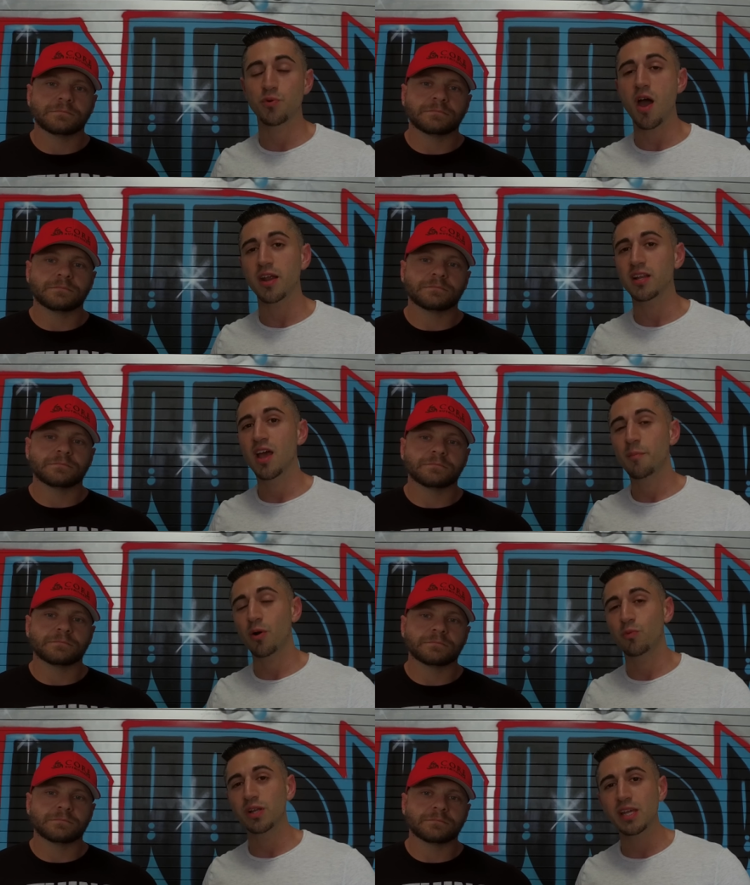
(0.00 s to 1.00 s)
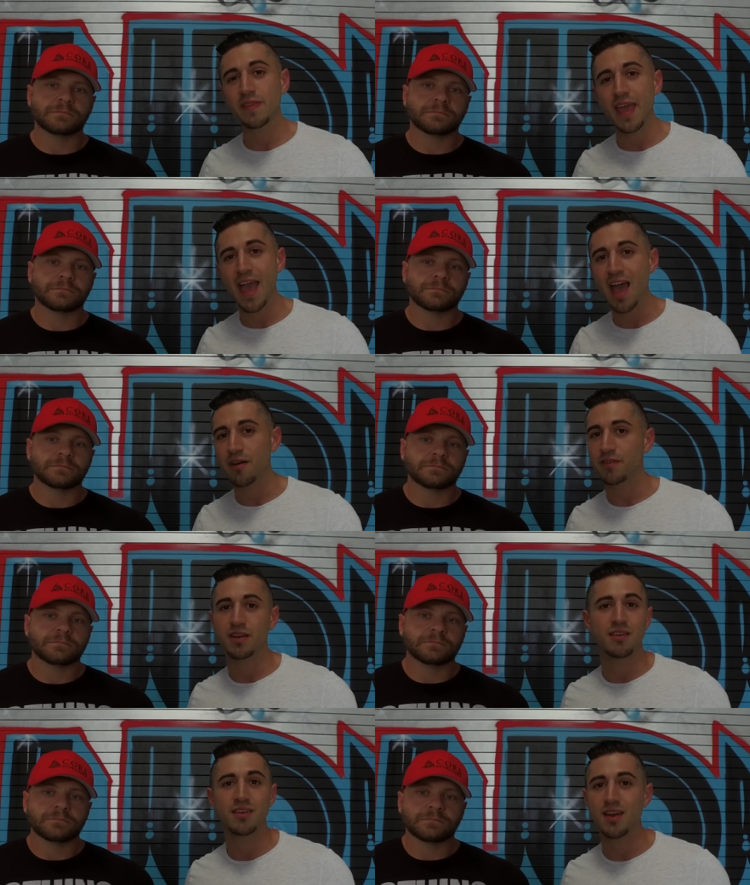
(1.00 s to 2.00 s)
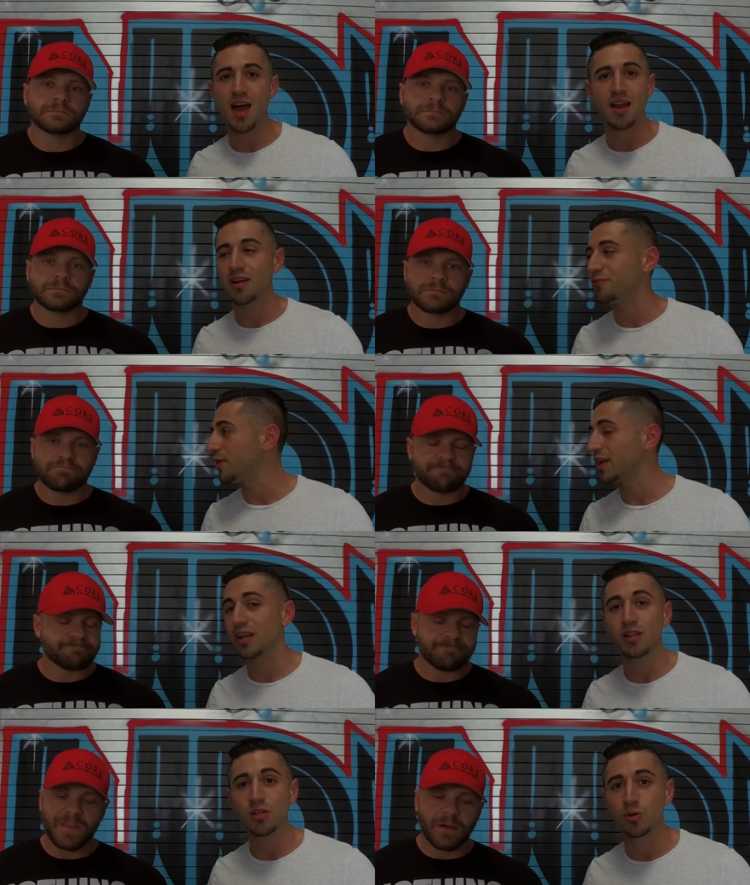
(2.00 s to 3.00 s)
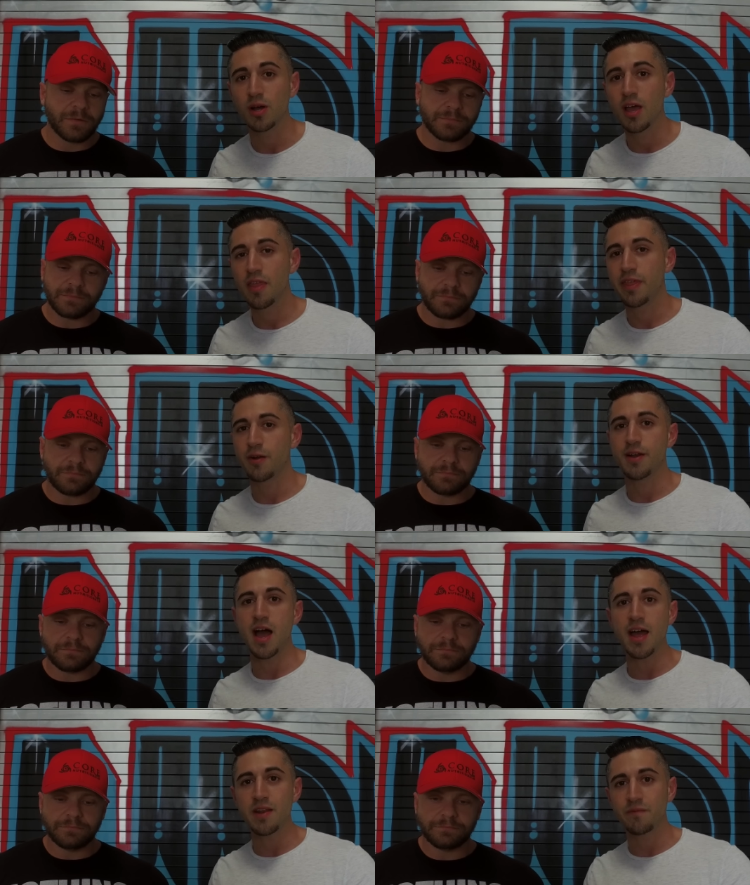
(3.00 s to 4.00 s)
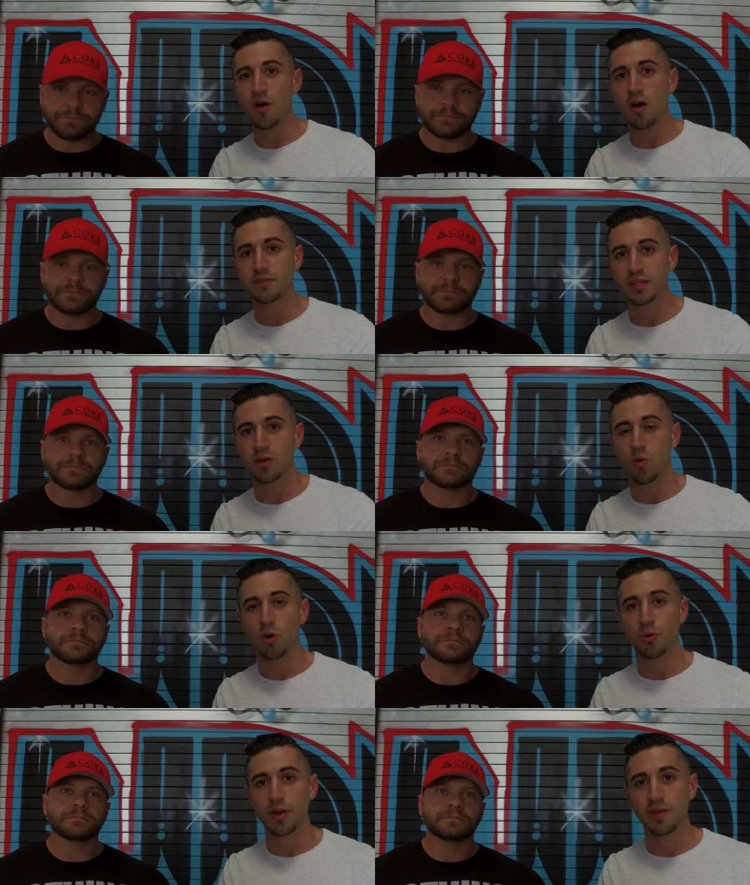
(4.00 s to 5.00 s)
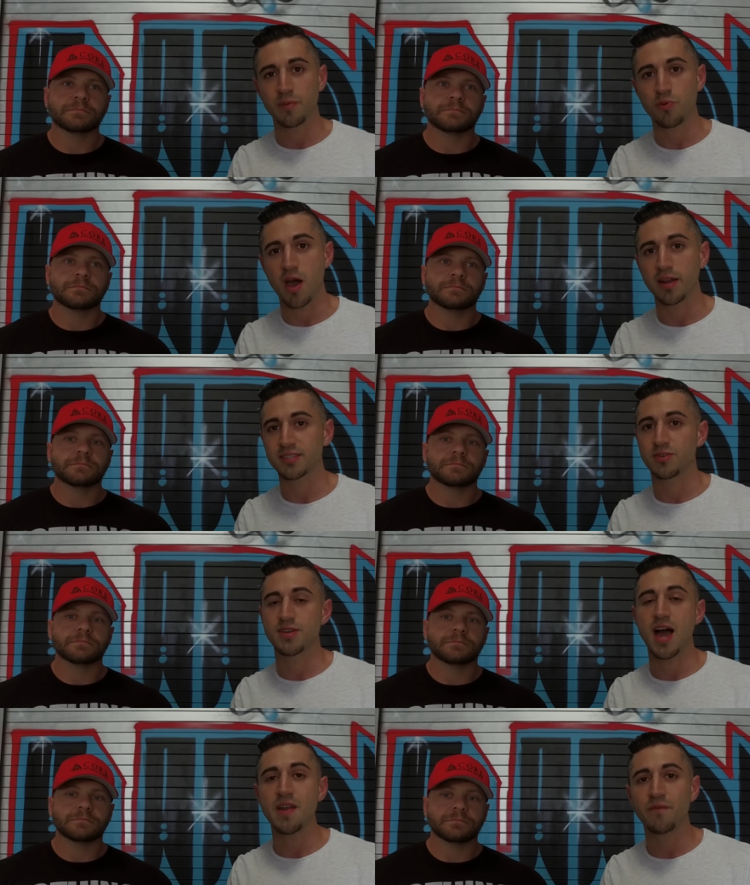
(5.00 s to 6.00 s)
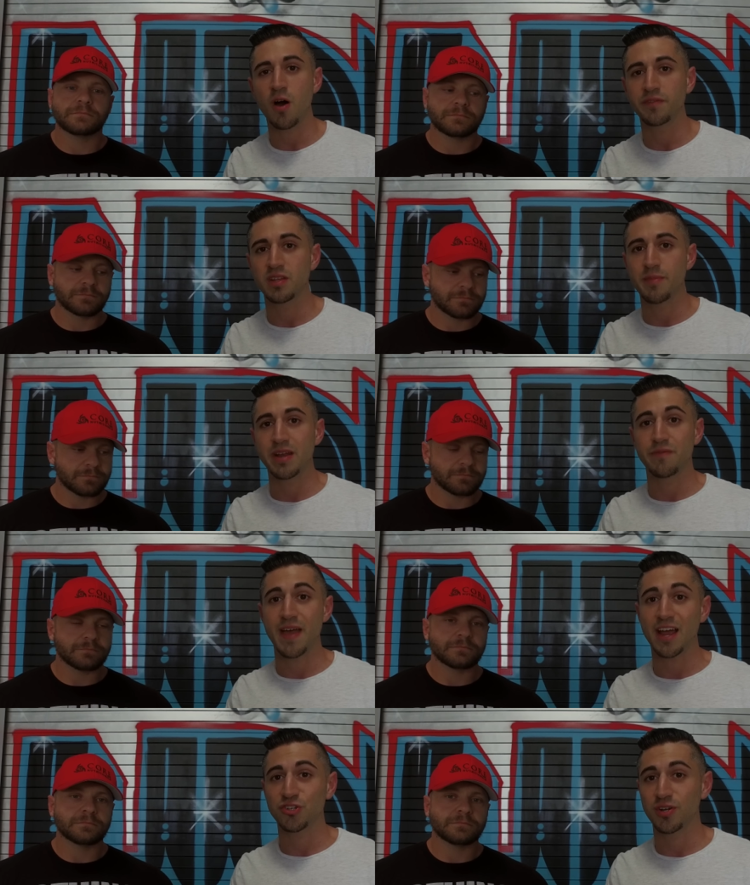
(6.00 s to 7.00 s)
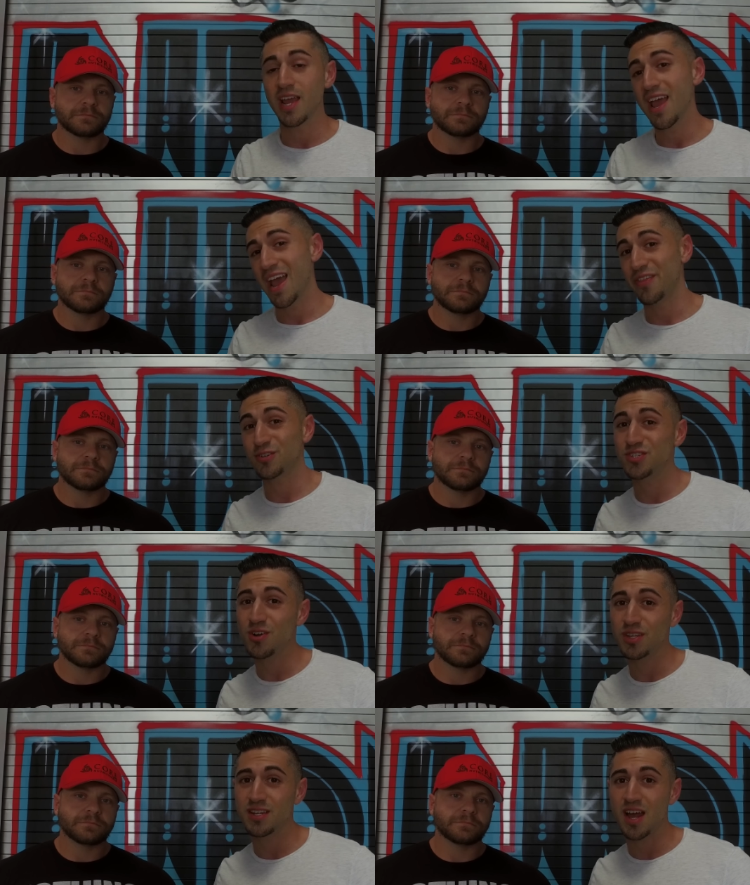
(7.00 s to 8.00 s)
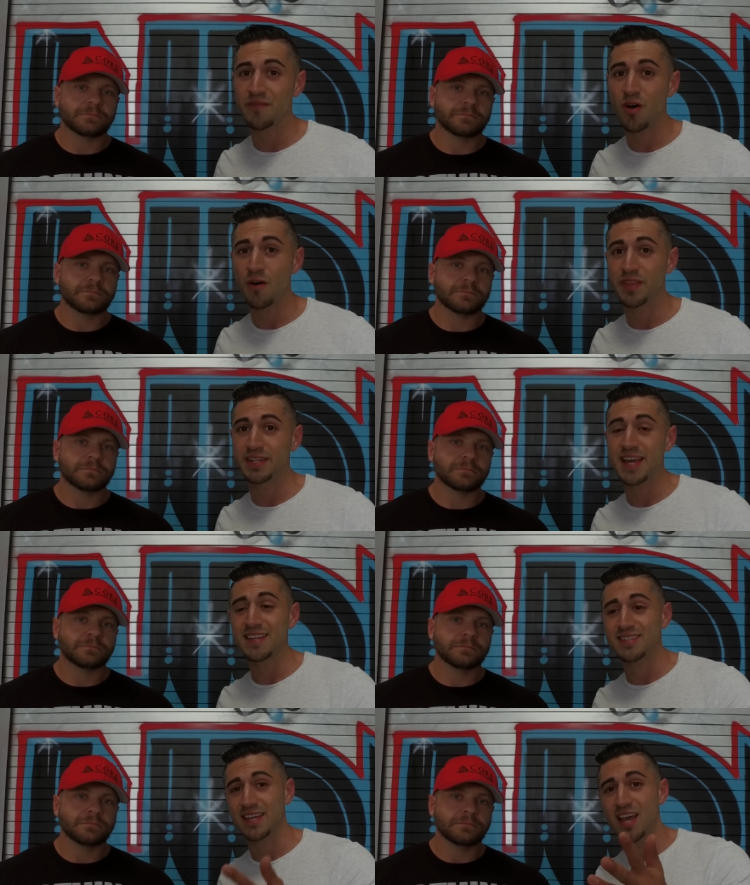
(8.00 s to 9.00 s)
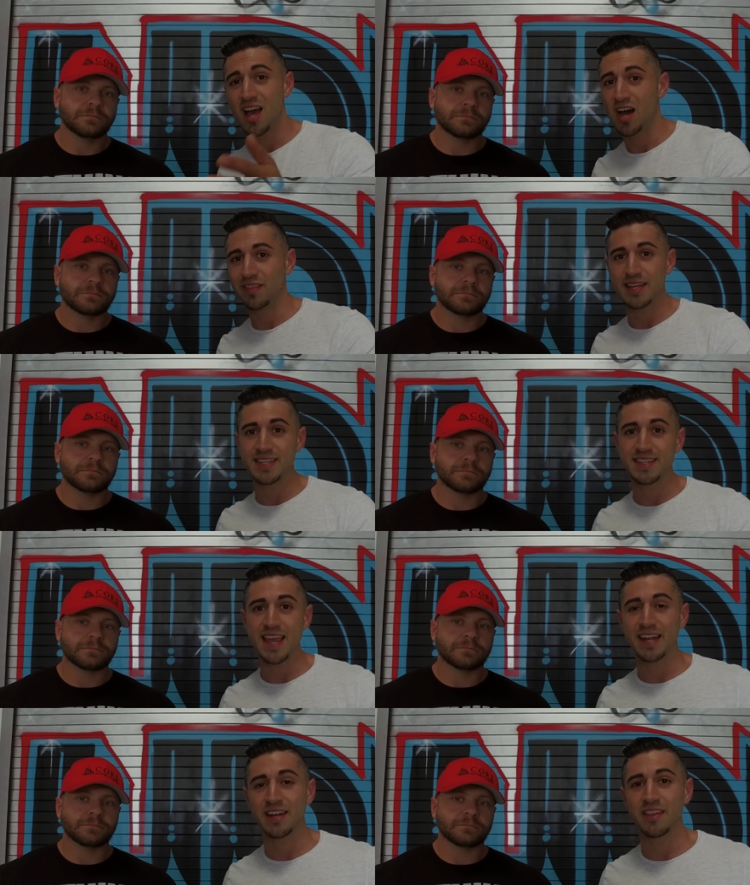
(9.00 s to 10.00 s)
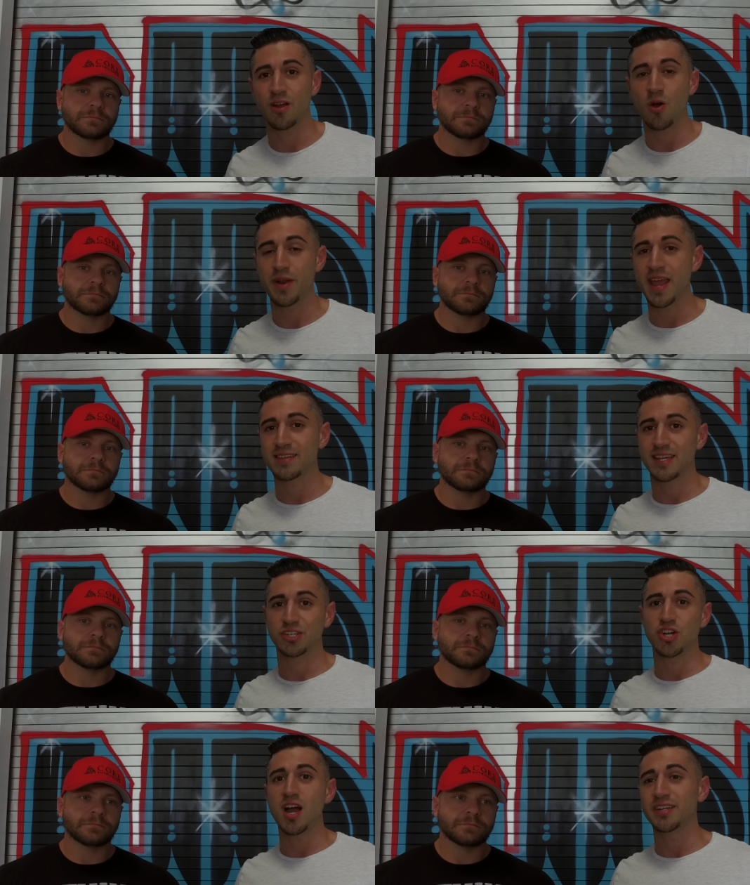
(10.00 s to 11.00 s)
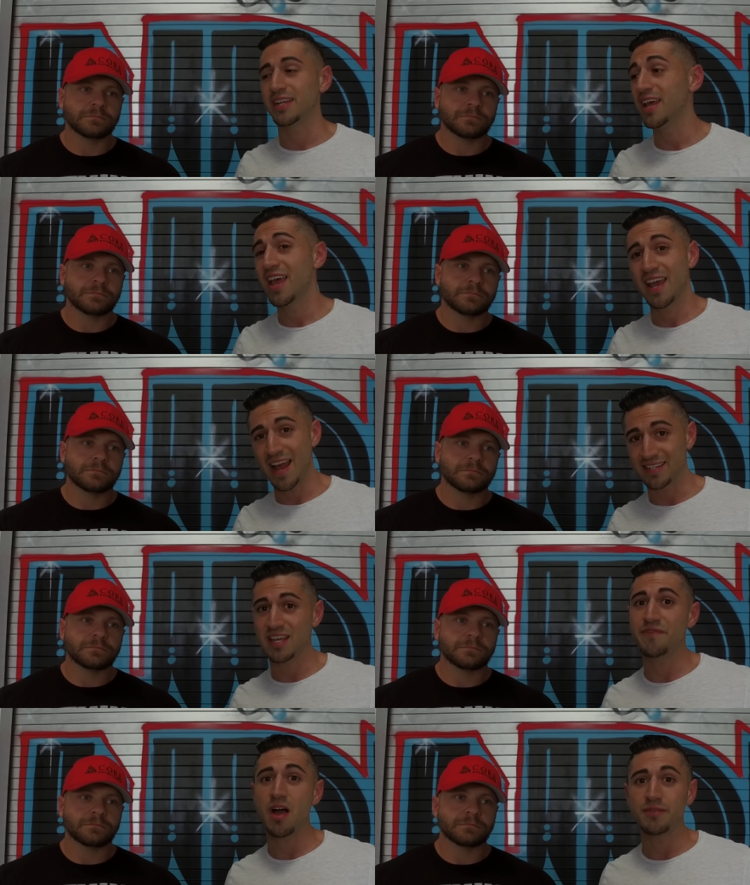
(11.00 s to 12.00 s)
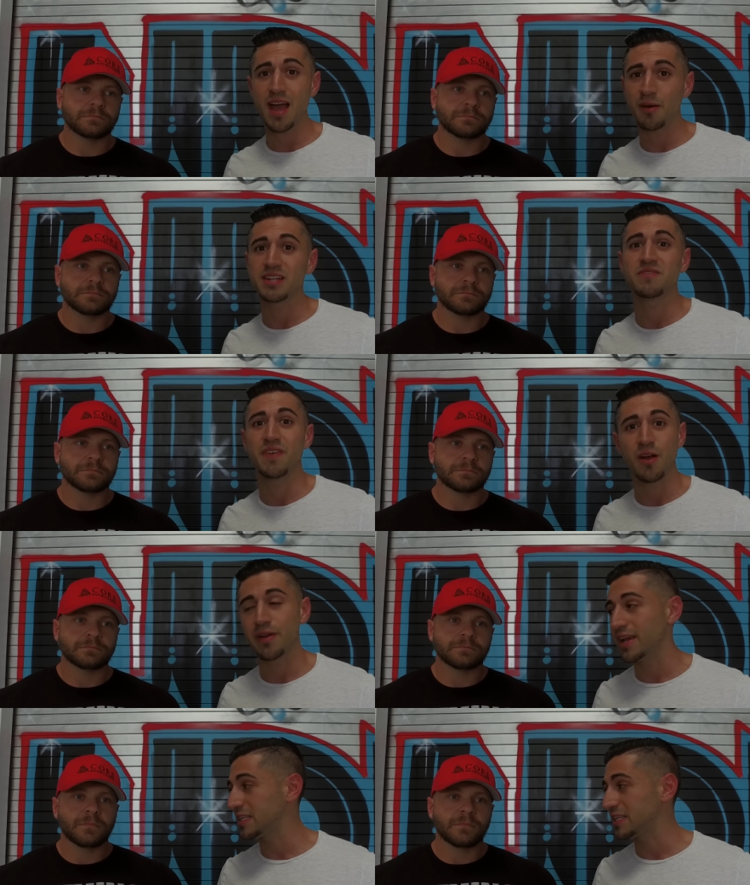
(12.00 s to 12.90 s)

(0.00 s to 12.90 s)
Speaker 1: product, but really they have not a frigging clue. They're not involved in the ordering of the products, they're not involved in the manufacturing, and they're certainly not involved in the testing unless they take it into their own hands like John did. And as he found out, it's very